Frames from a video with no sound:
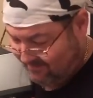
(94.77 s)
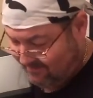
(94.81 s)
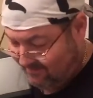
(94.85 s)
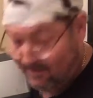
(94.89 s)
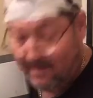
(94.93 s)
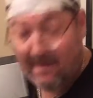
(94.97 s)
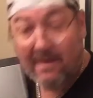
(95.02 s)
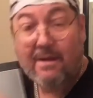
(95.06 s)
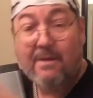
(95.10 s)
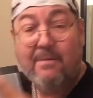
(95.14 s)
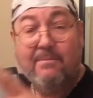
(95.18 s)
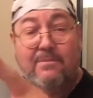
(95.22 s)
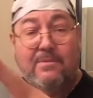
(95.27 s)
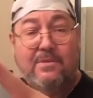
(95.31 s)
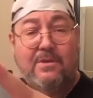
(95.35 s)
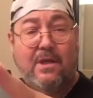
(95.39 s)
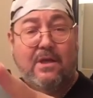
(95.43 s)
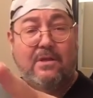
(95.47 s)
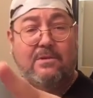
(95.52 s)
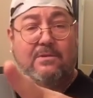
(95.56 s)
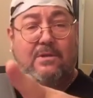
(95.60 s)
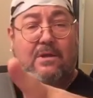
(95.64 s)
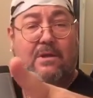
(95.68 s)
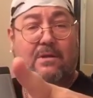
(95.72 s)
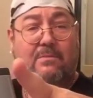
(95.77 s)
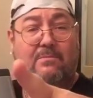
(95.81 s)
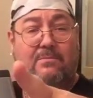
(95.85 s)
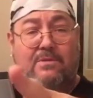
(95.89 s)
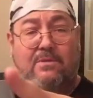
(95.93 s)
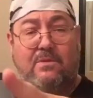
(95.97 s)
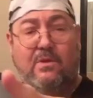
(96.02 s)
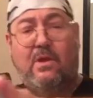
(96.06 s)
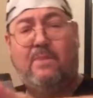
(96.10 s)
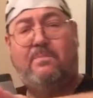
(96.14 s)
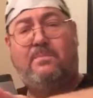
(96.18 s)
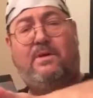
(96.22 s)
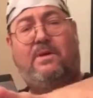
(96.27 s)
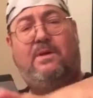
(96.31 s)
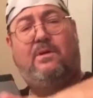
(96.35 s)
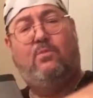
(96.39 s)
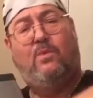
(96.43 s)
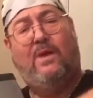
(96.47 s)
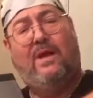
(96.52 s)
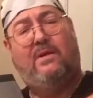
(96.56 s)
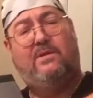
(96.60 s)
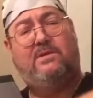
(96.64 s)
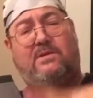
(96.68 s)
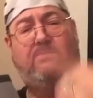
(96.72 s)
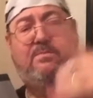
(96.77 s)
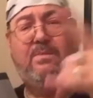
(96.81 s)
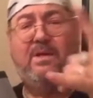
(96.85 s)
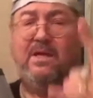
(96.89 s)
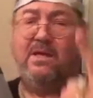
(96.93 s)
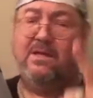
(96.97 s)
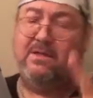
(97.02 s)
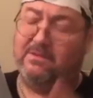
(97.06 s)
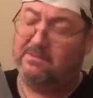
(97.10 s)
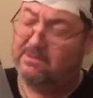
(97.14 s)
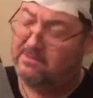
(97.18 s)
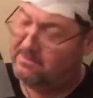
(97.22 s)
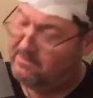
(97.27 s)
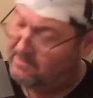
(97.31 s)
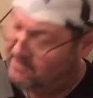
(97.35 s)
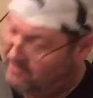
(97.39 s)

When we get tired of jumping and looking down, you know,